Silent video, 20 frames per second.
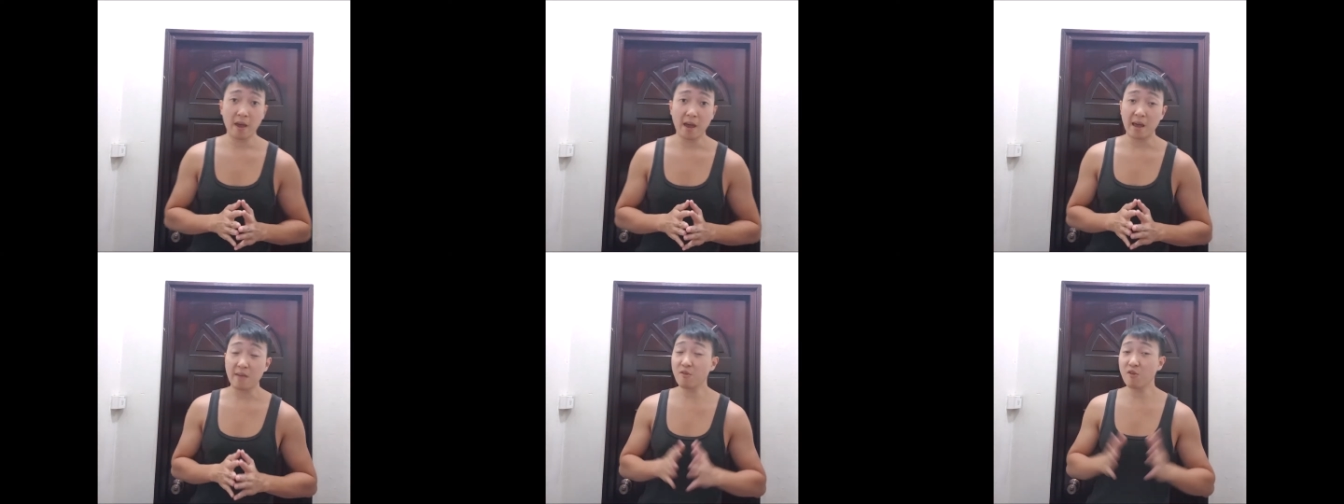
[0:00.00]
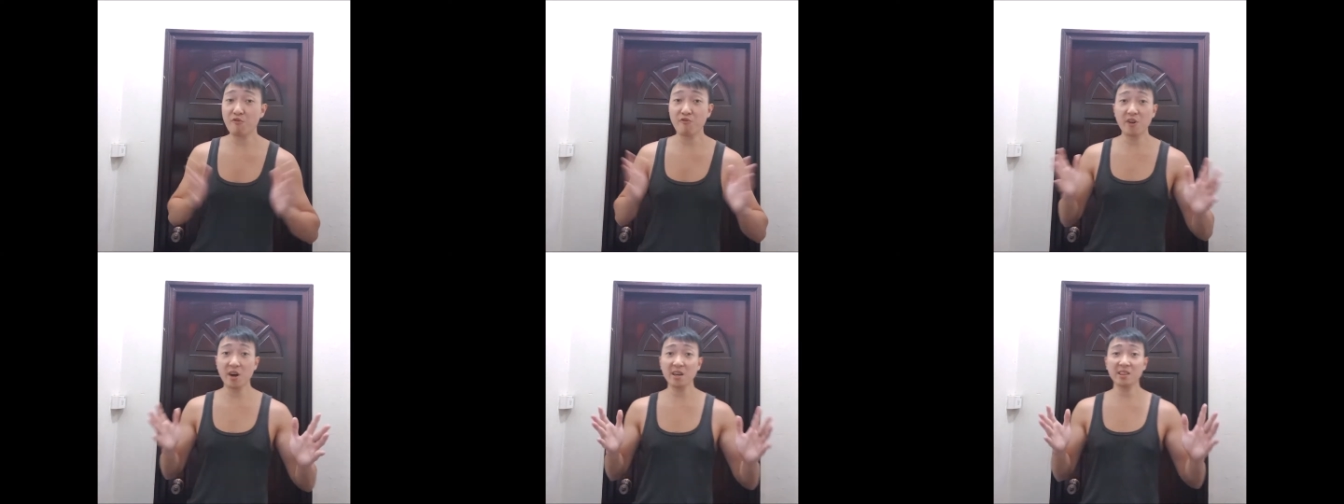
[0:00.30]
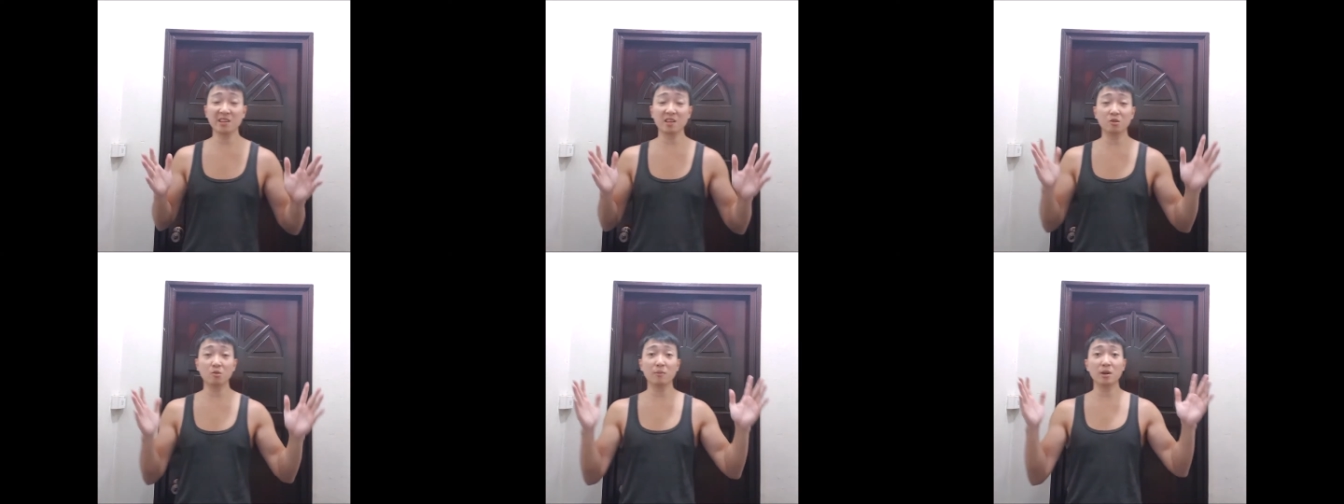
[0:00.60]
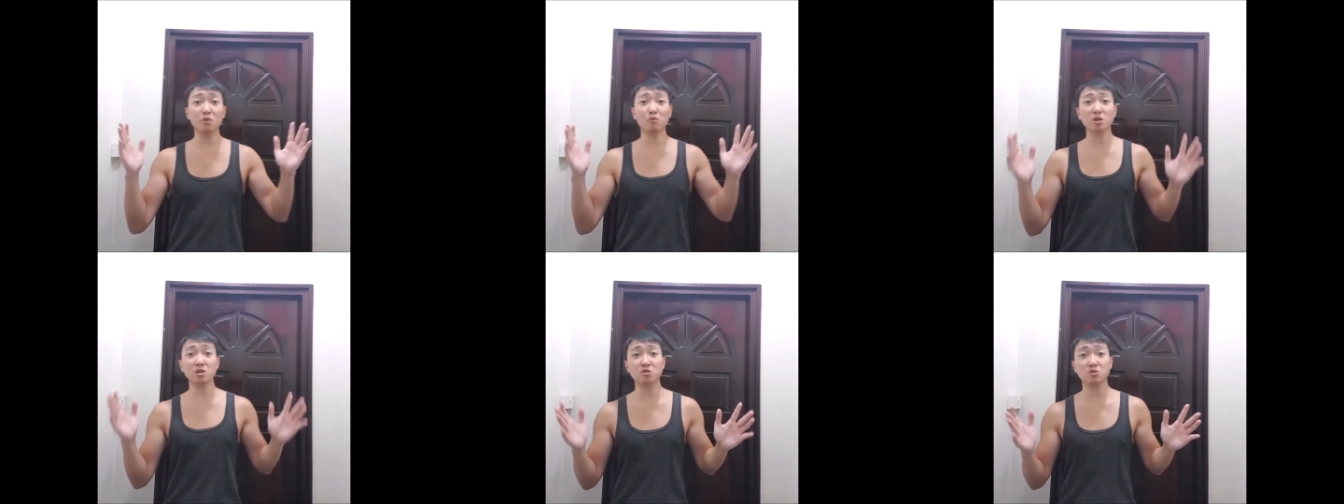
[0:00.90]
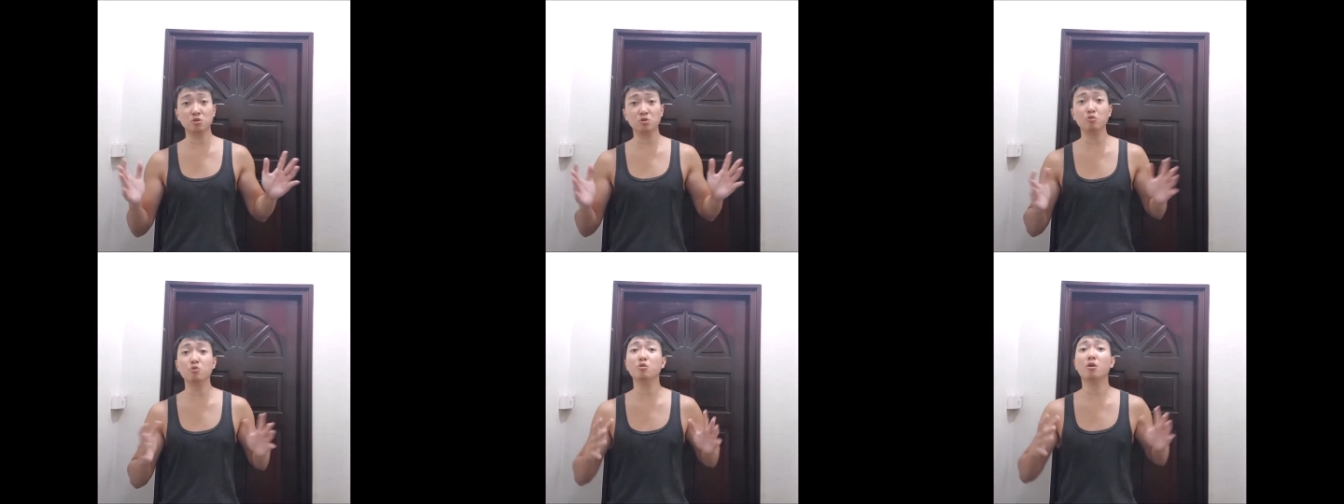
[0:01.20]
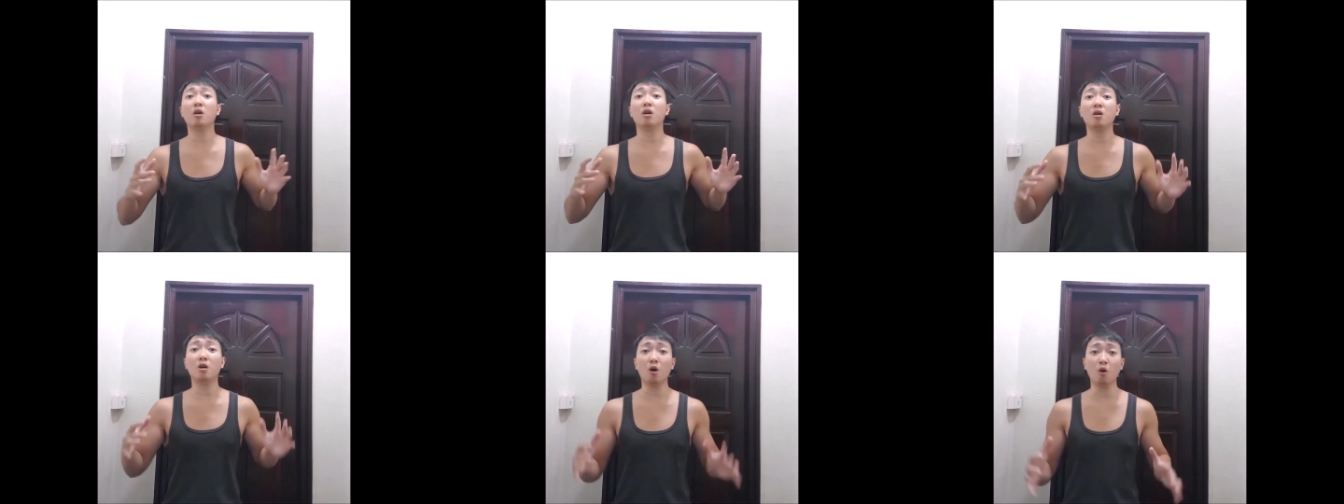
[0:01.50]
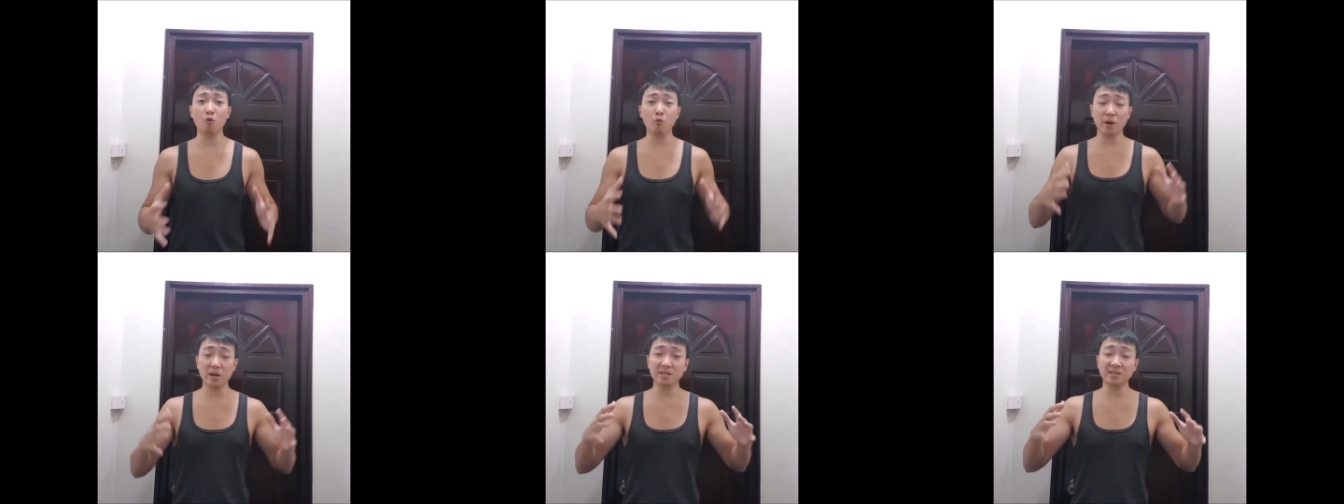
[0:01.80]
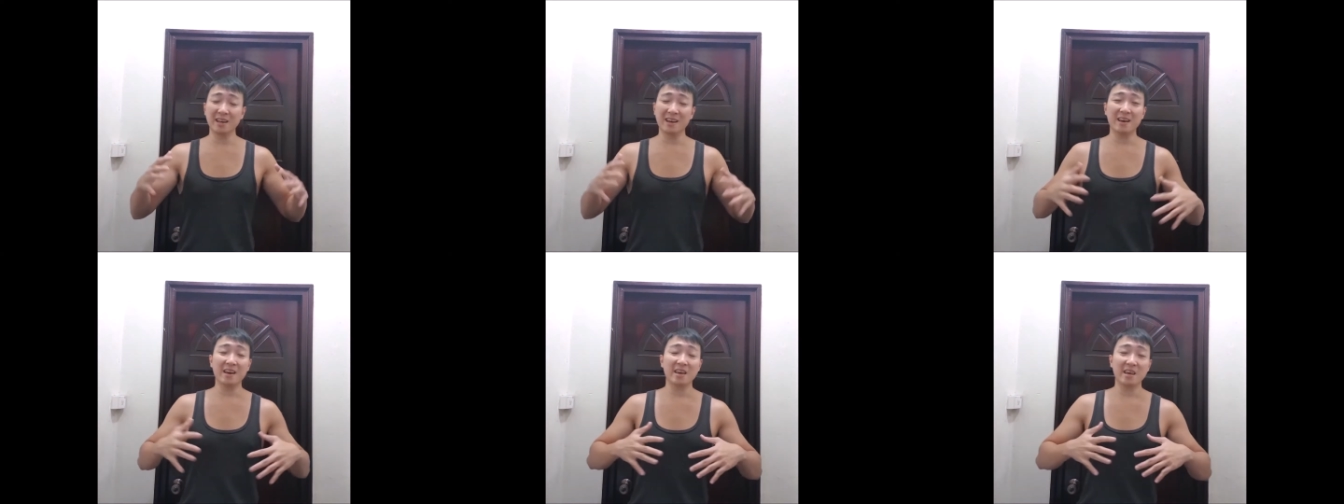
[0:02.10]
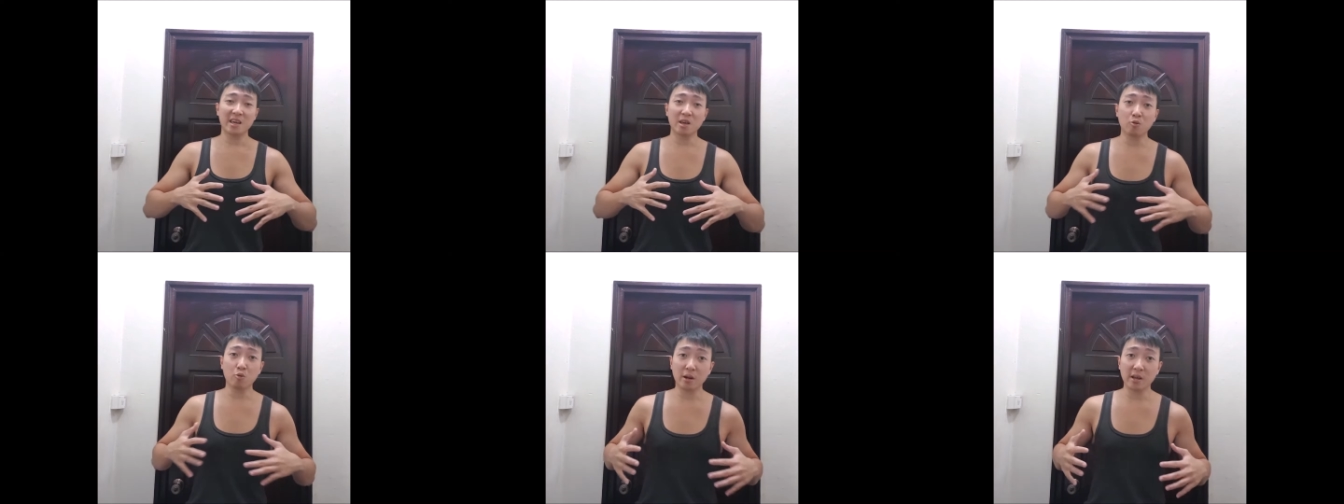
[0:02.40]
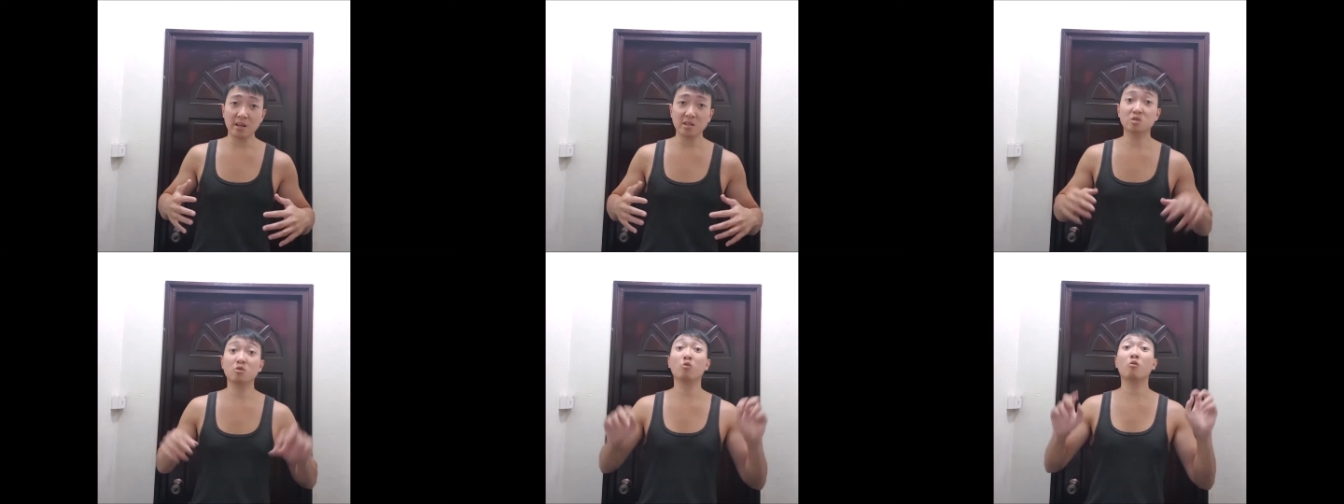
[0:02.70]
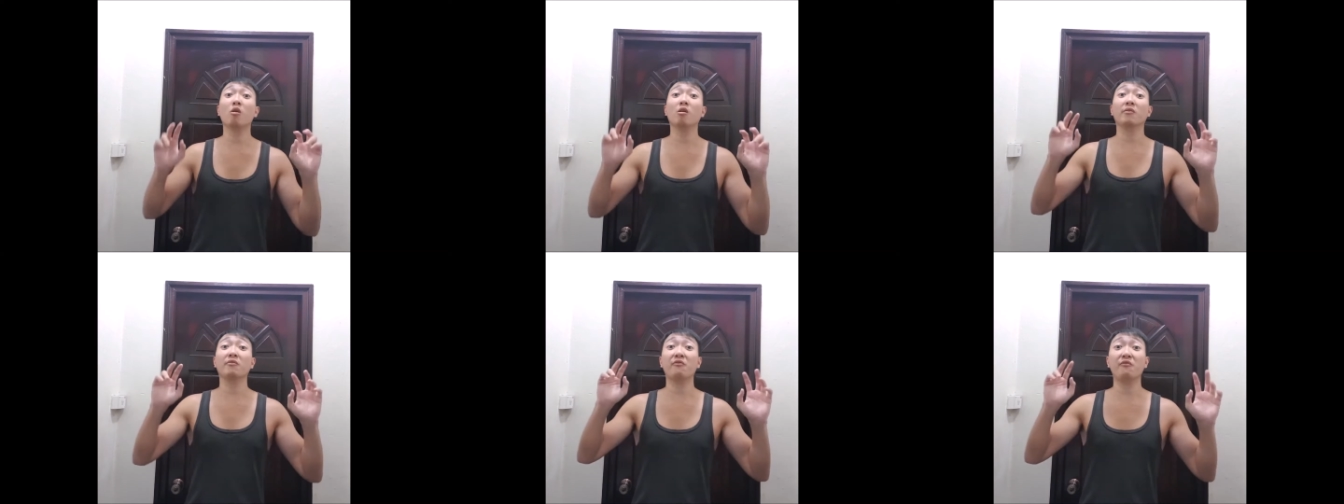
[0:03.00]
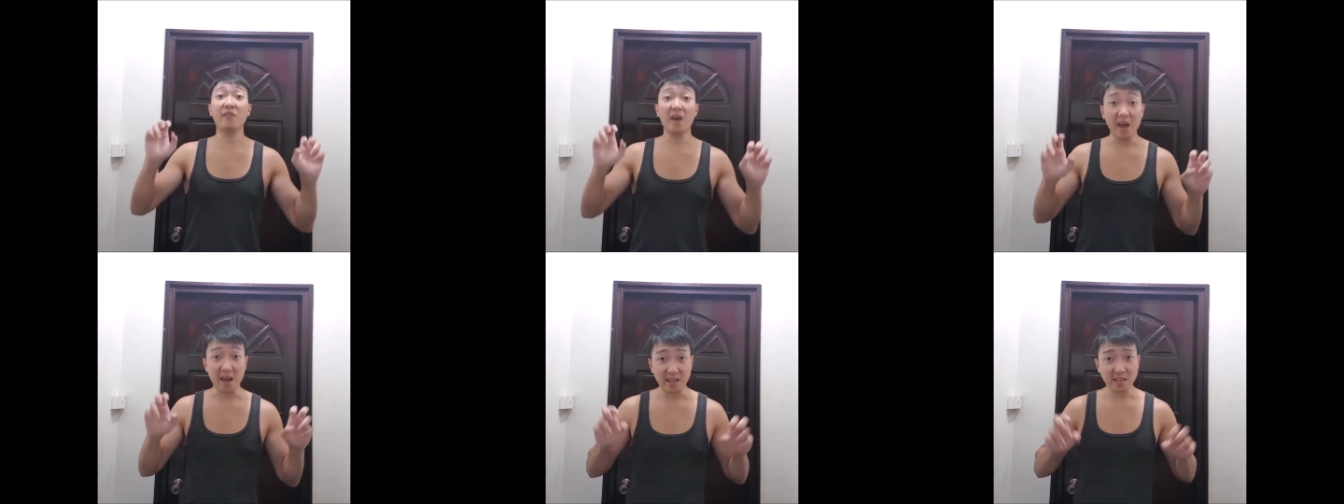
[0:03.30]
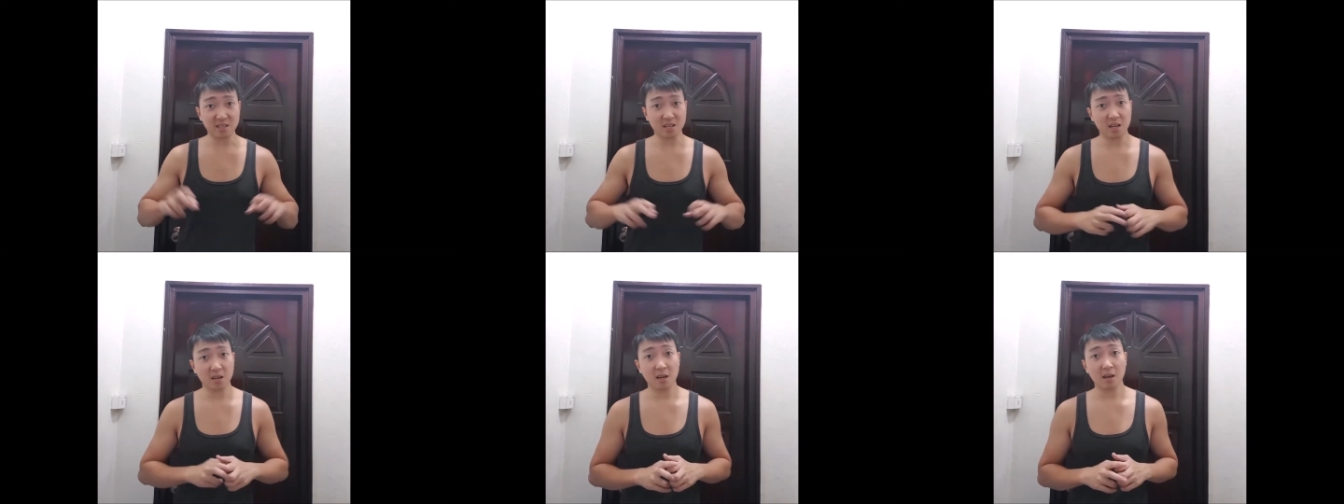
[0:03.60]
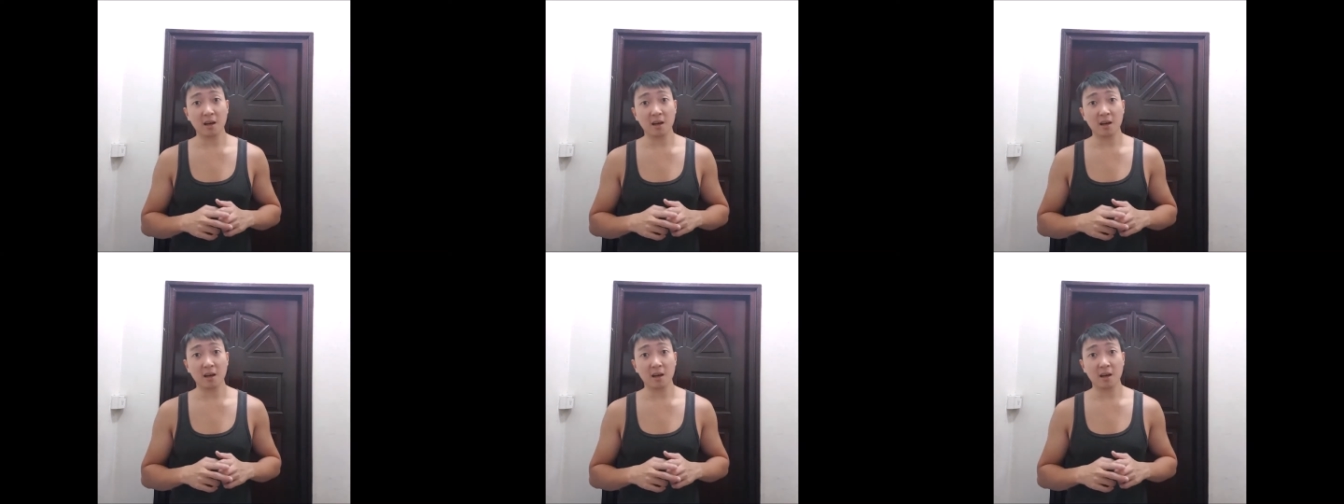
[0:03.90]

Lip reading: If you find that no matter what you do, you're always equally so-called fat